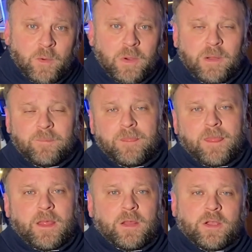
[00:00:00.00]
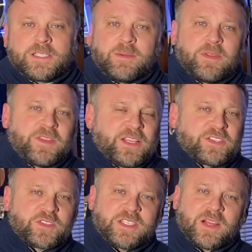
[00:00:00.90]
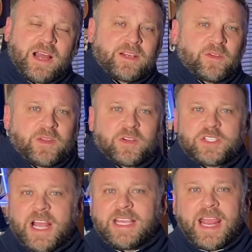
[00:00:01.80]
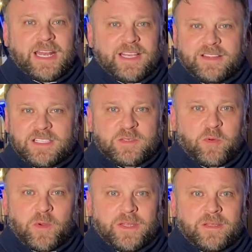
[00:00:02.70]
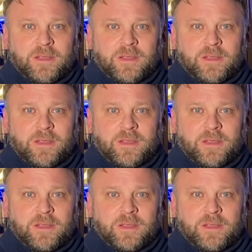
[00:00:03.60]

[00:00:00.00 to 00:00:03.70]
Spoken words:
Well, look, some of the things are still out here that are gigantic at this point.